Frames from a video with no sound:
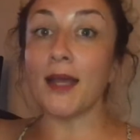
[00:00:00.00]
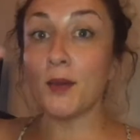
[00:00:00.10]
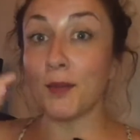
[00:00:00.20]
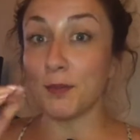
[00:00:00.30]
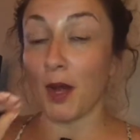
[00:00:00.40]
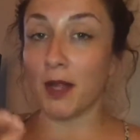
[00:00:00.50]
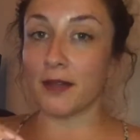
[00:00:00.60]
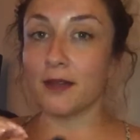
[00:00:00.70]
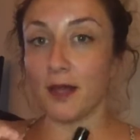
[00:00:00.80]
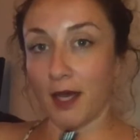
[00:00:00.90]
am
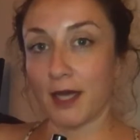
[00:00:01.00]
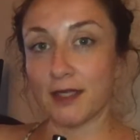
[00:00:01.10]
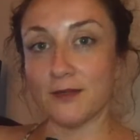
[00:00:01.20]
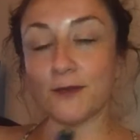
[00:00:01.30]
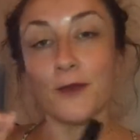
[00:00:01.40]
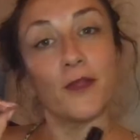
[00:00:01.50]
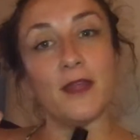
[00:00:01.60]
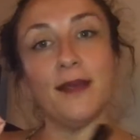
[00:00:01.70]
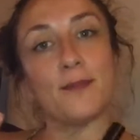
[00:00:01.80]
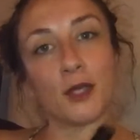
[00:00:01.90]
on the hunt for
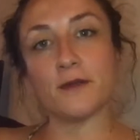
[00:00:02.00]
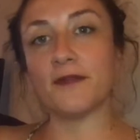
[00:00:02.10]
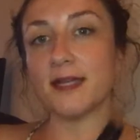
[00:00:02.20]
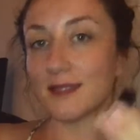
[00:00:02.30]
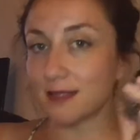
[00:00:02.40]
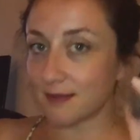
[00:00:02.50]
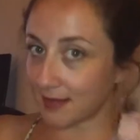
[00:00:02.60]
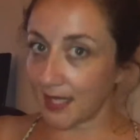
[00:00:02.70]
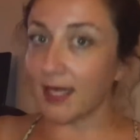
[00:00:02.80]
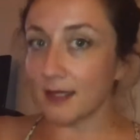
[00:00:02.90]
the perfect
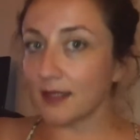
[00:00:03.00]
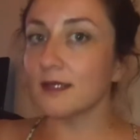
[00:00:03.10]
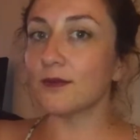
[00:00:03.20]
thing,